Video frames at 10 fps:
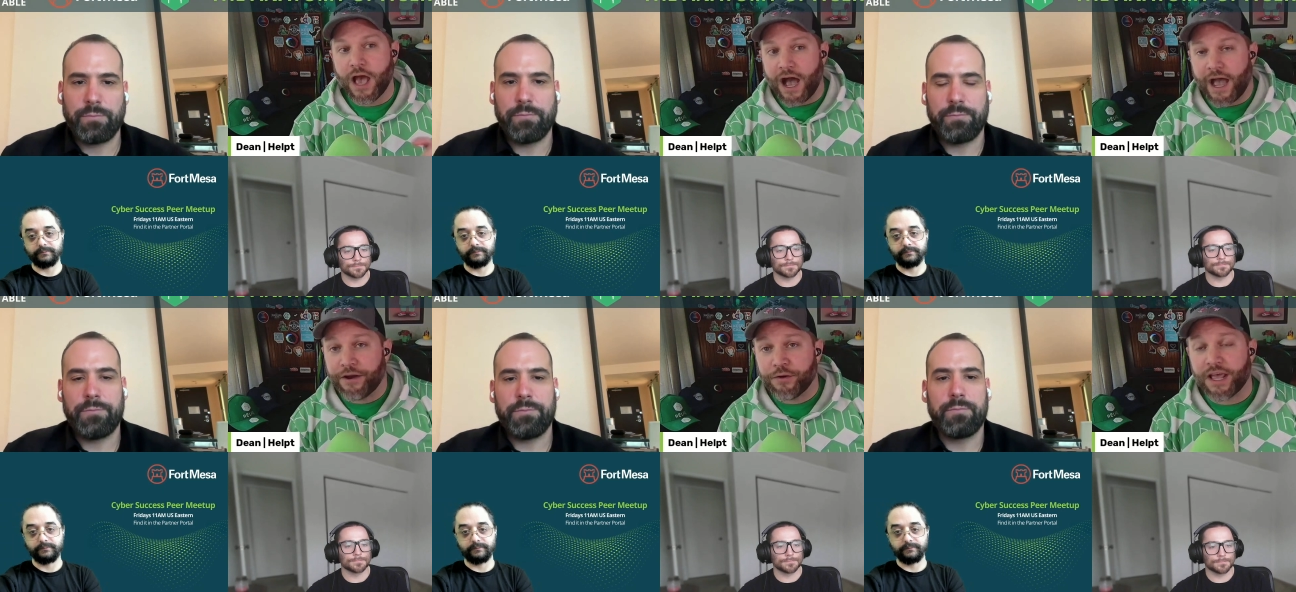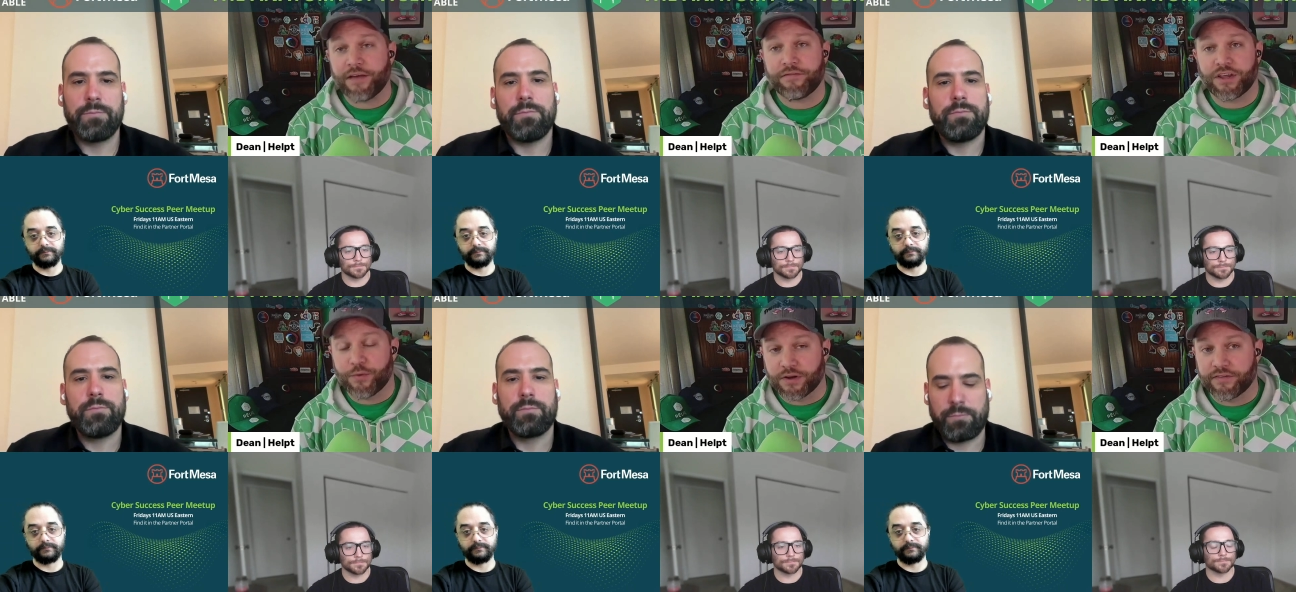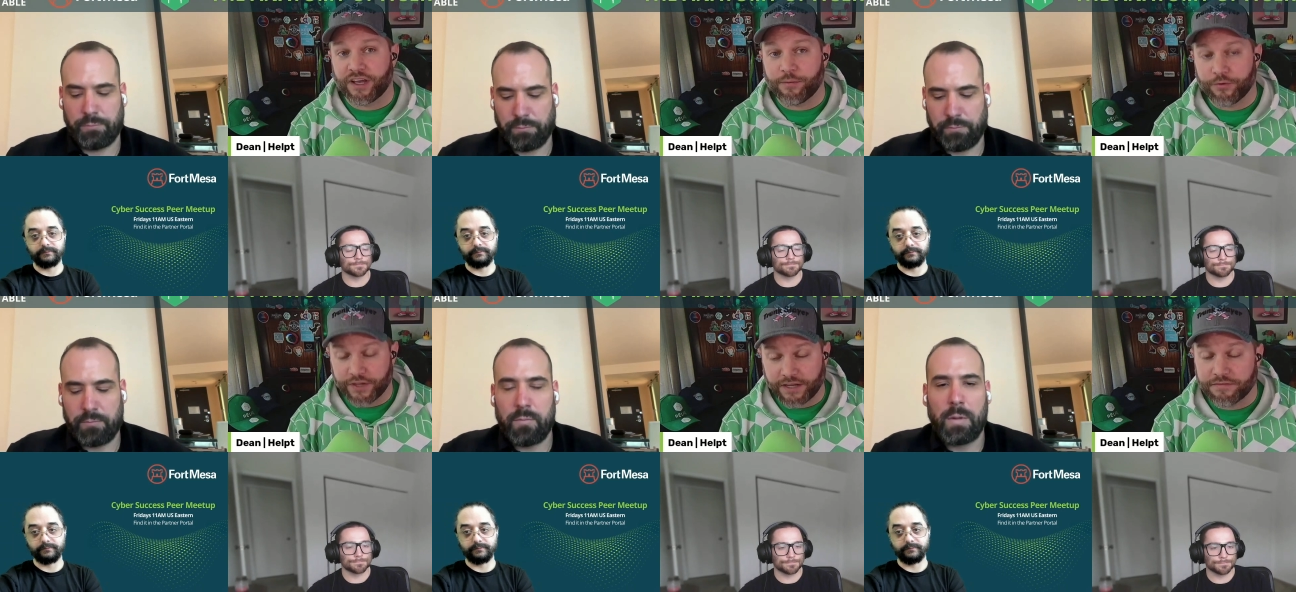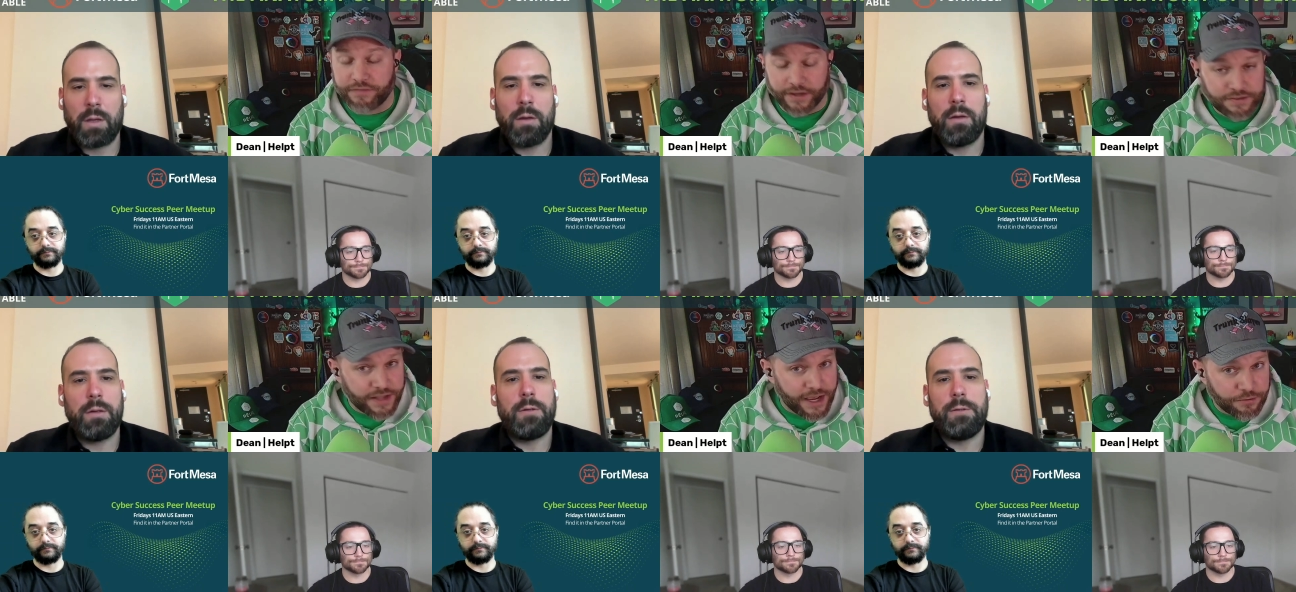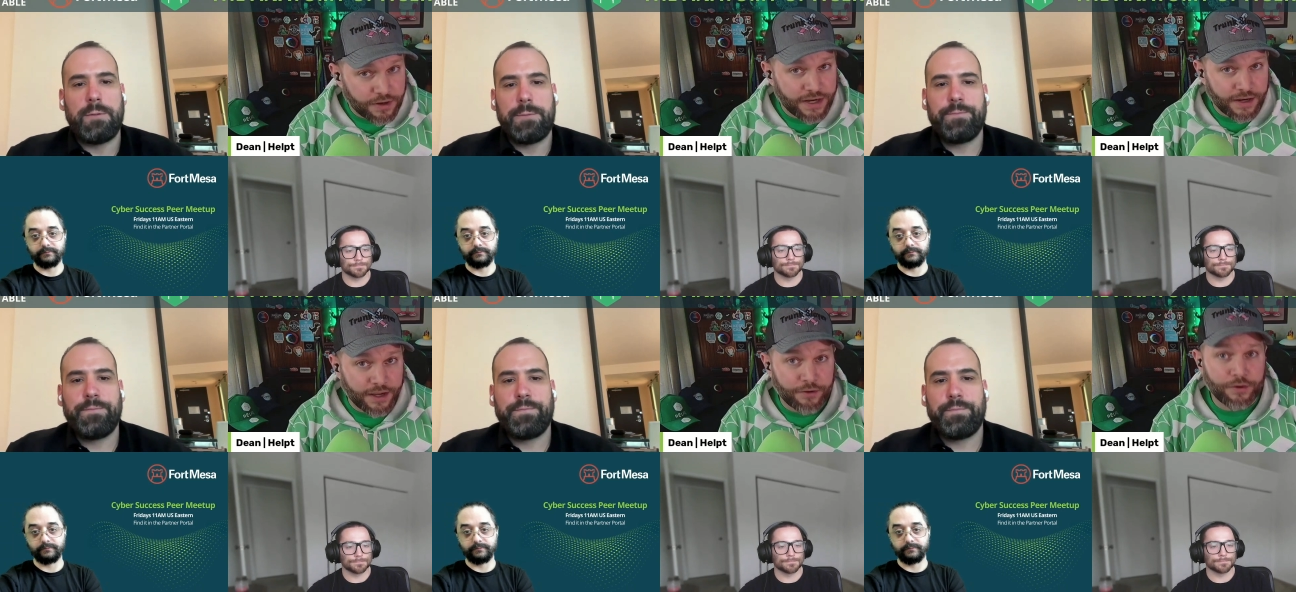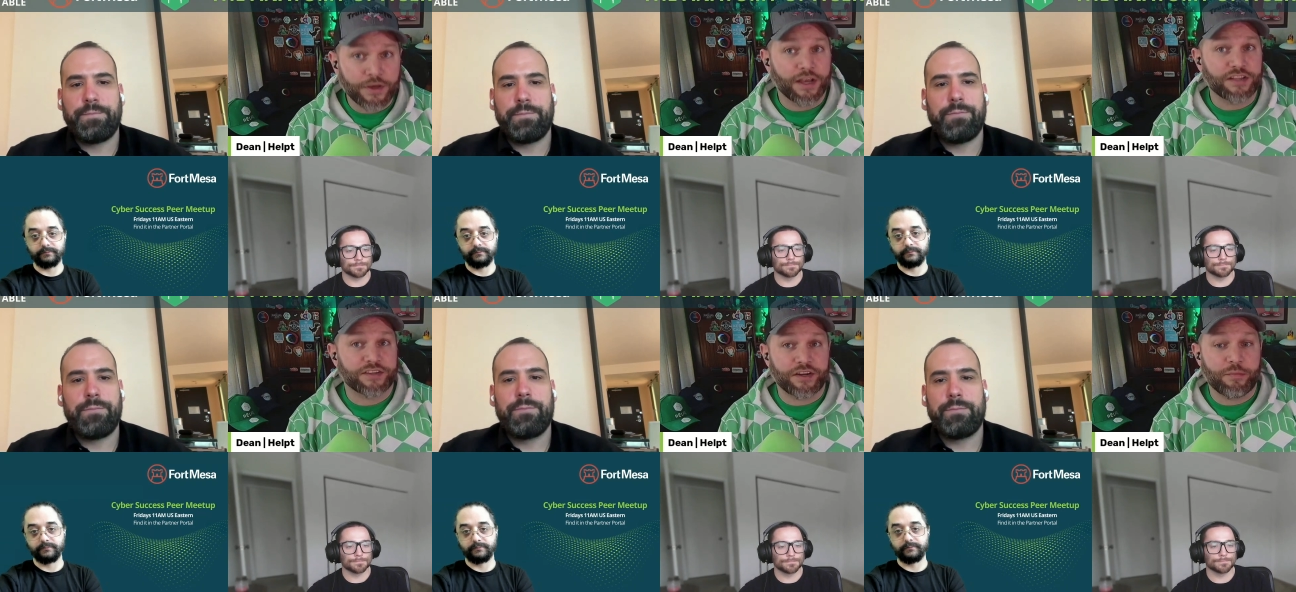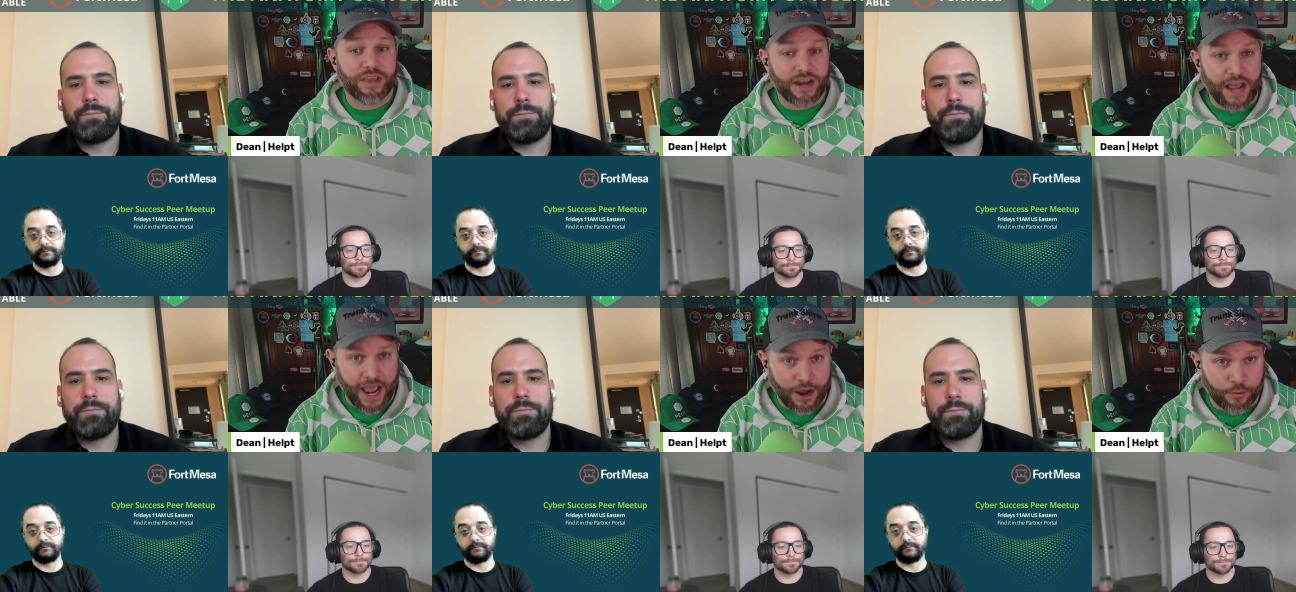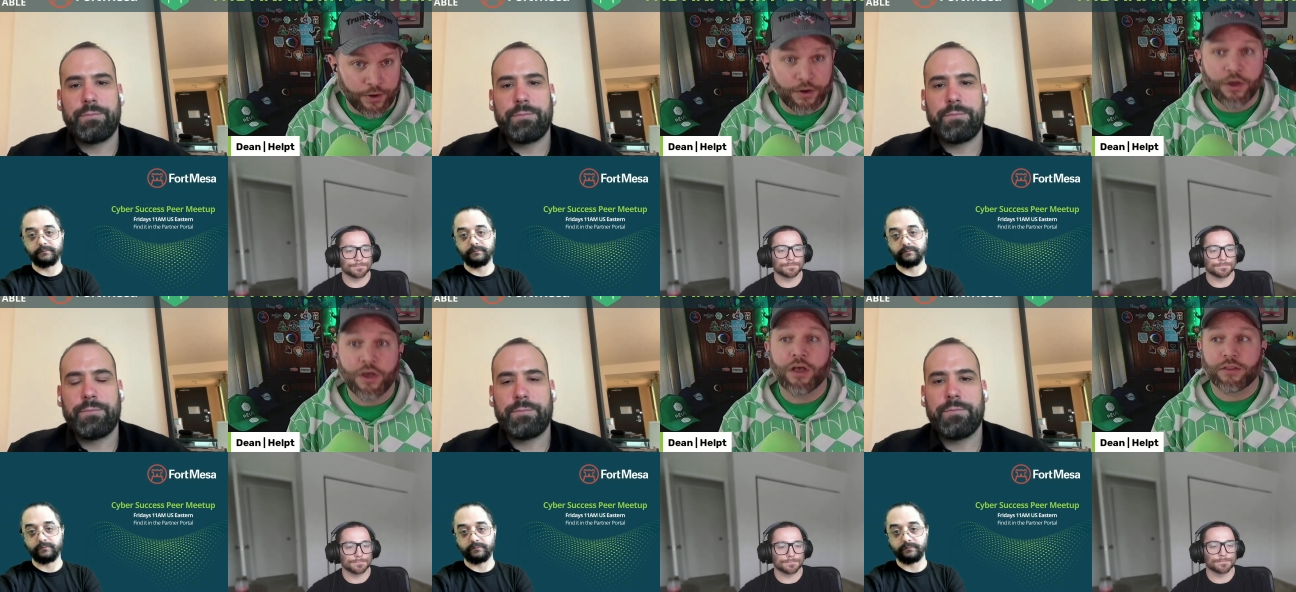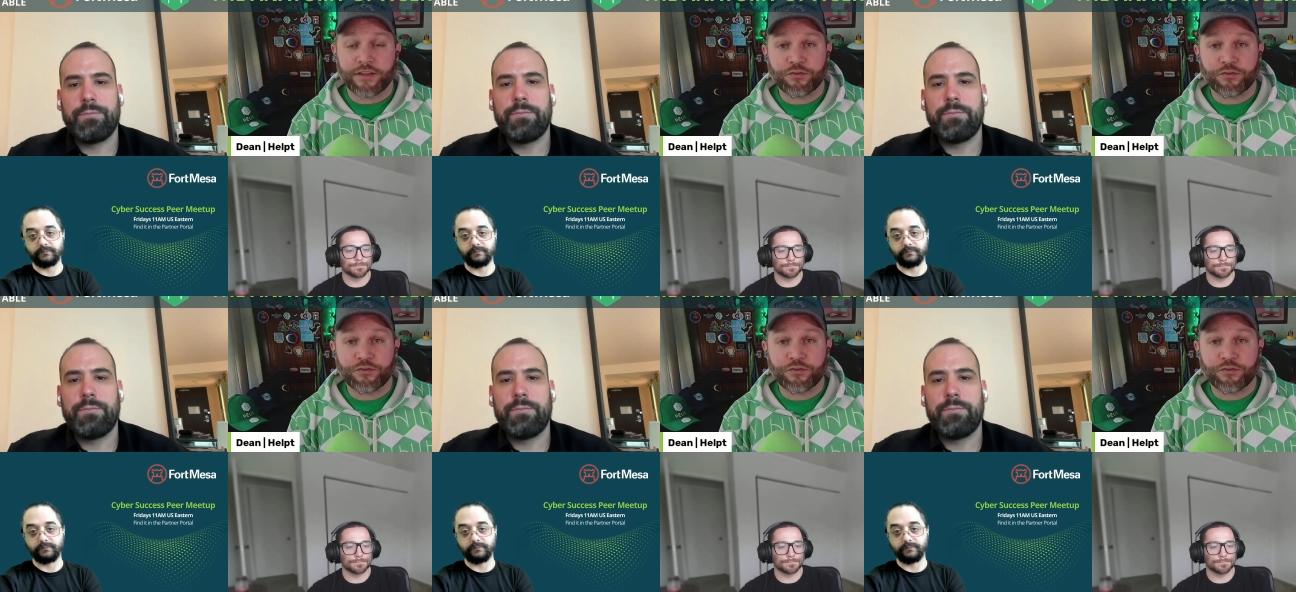Speaker 1: I don't have anyone available that can fix that right now. It's going to be an hour. Let's